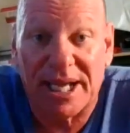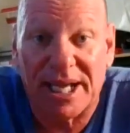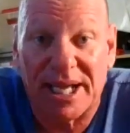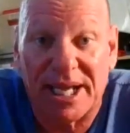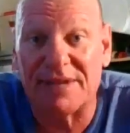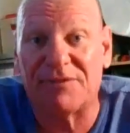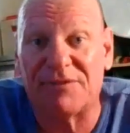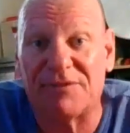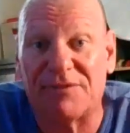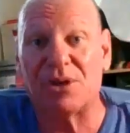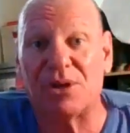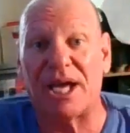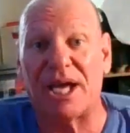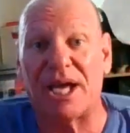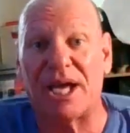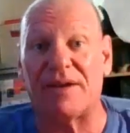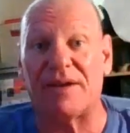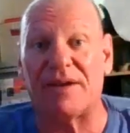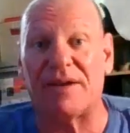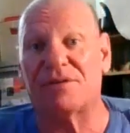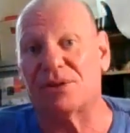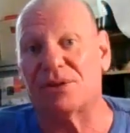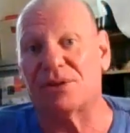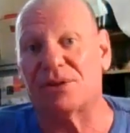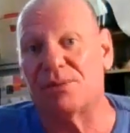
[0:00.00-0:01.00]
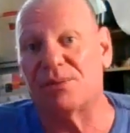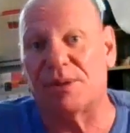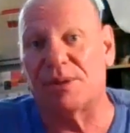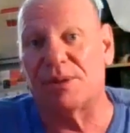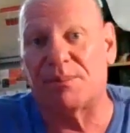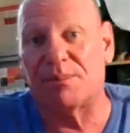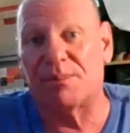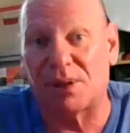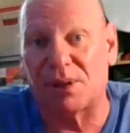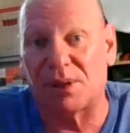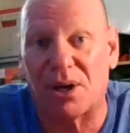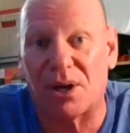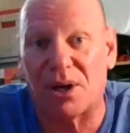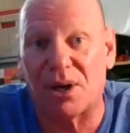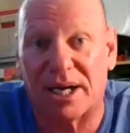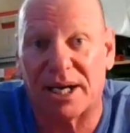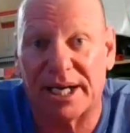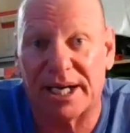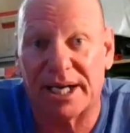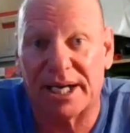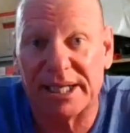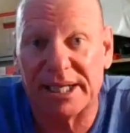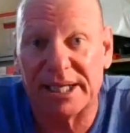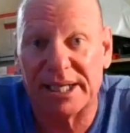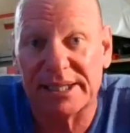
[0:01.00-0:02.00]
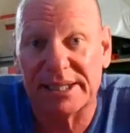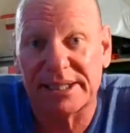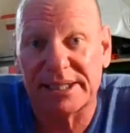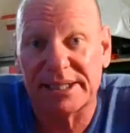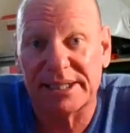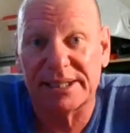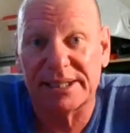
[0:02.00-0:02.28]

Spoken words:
And if you have to reply